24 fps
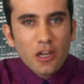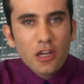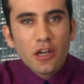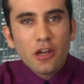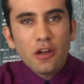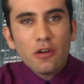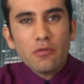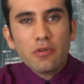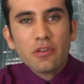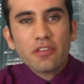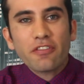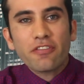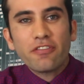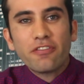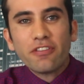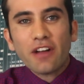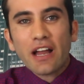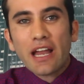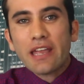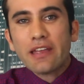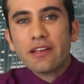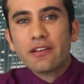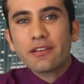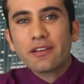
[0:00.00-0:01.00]
Who was
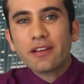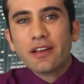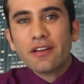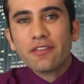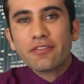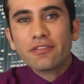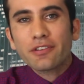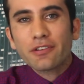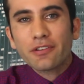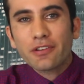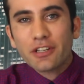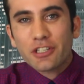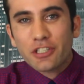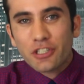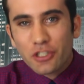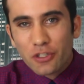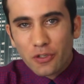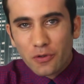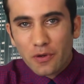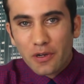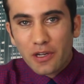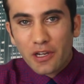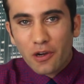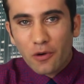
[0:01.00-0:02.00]
fired after
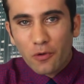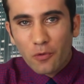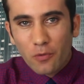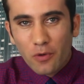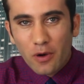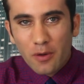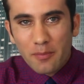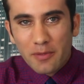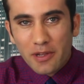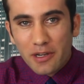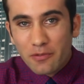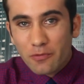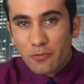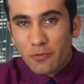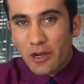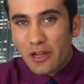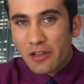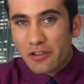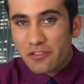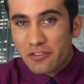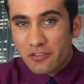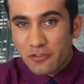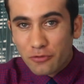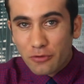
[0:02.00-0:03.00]
assuring a woman,
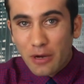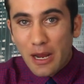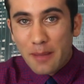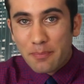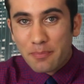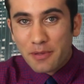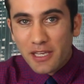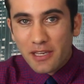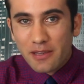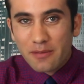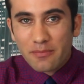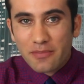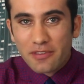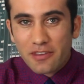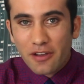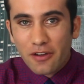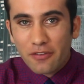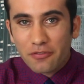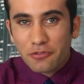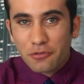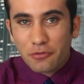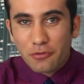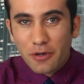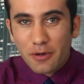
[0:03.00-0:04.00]
while strapping
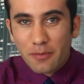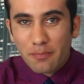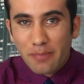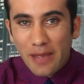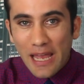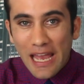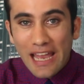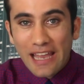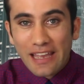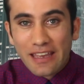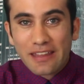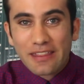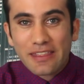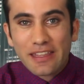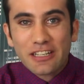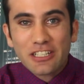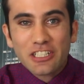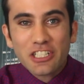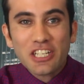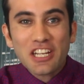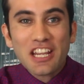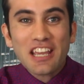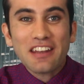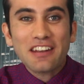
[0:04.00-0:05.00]
himself to her back,
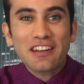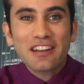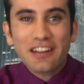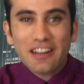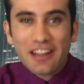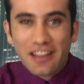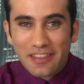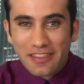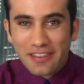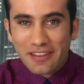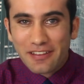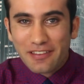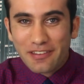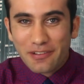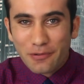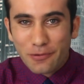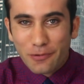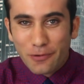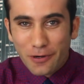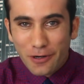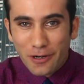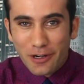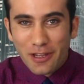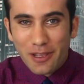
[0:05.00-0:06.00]
that she had nothing to
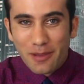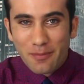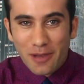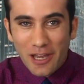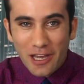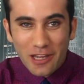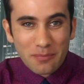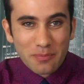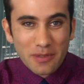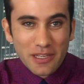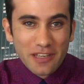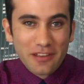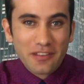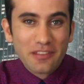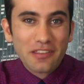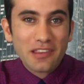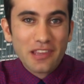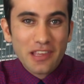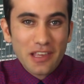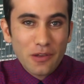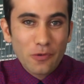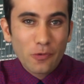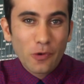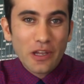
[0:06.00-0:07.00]
worry about because
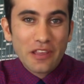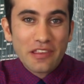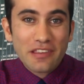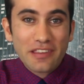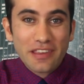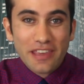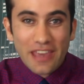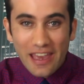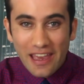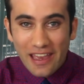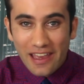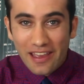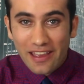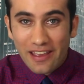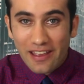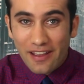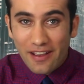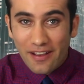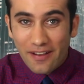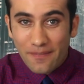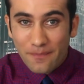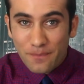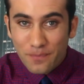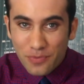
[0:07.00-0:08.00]
he was
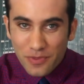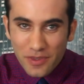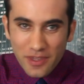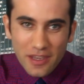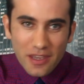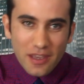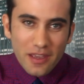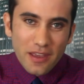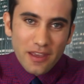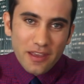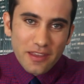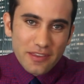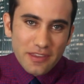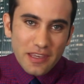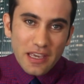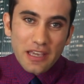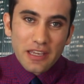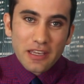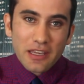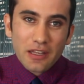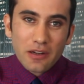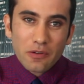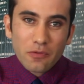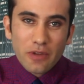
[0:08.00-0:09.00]
gay.
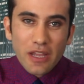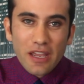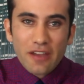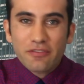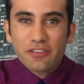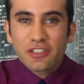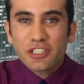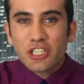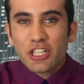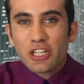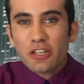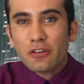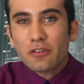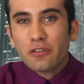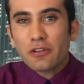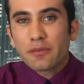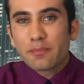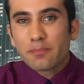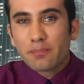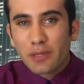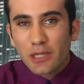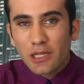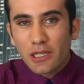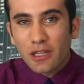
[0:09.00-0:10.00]
Second, we have
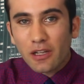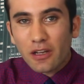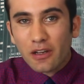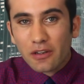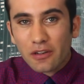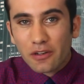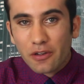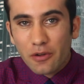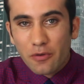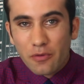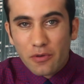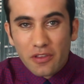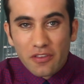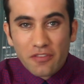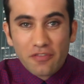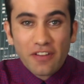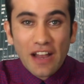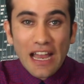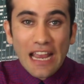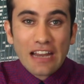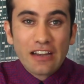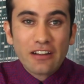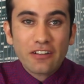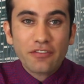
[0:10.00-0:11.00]
Gerald Bostock, who was
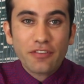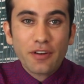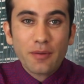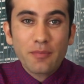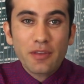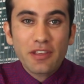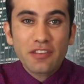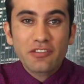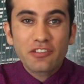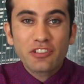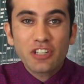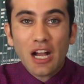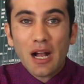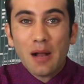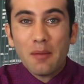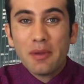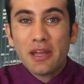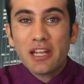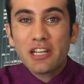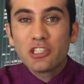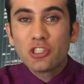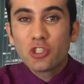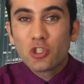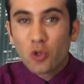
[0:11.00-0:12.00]
fired from his job
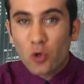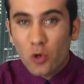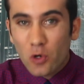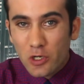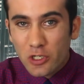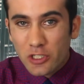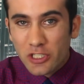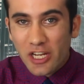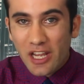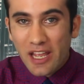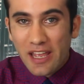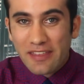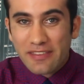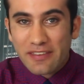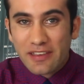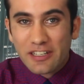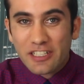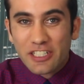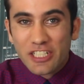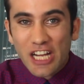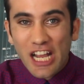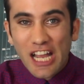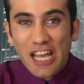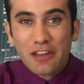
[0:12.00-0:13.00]
in Georgia as
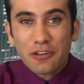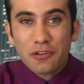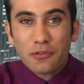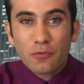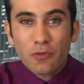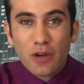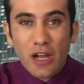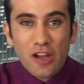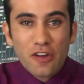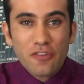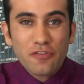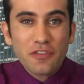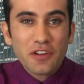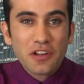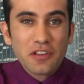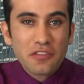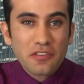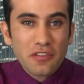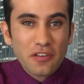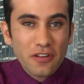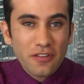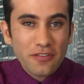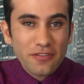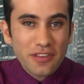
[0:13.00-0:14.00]
a child welfare
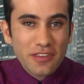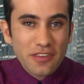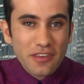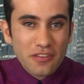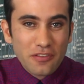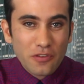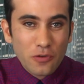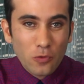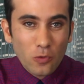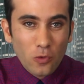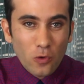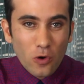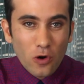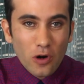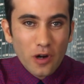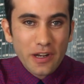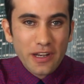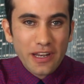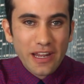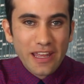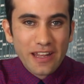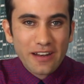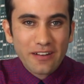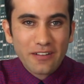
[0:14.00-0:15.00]
services
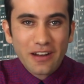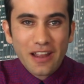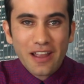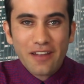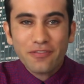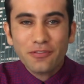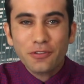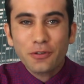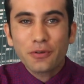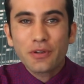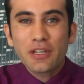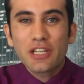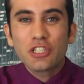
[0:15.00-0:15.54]
coordinator after